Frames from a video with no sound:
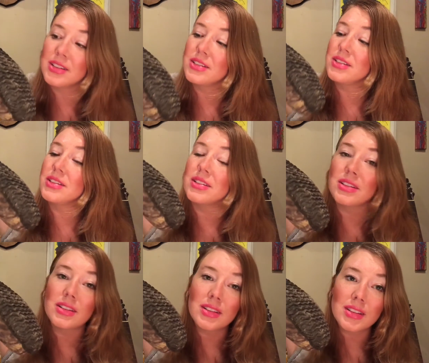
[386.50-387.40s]

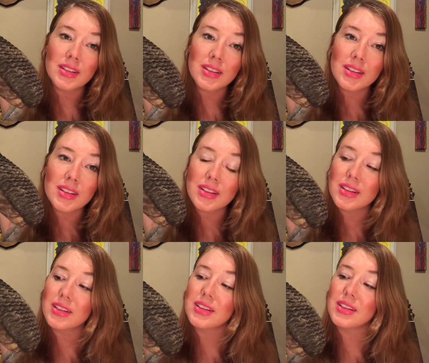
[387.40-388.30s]

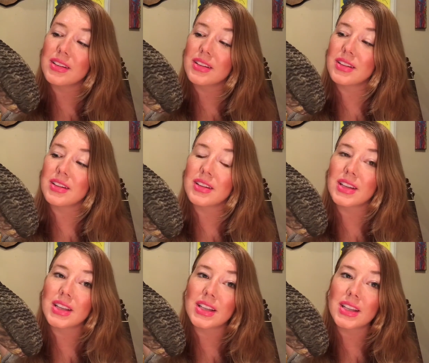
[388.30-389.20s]

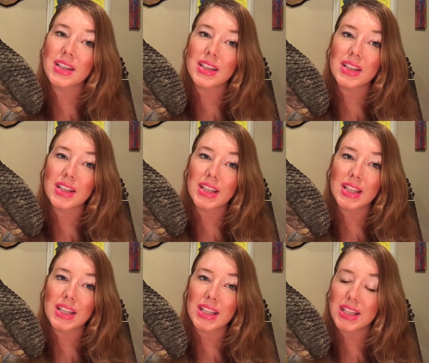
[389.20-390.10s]

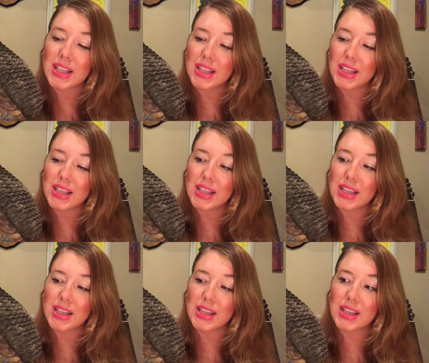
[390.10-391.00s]
Nobody speaks.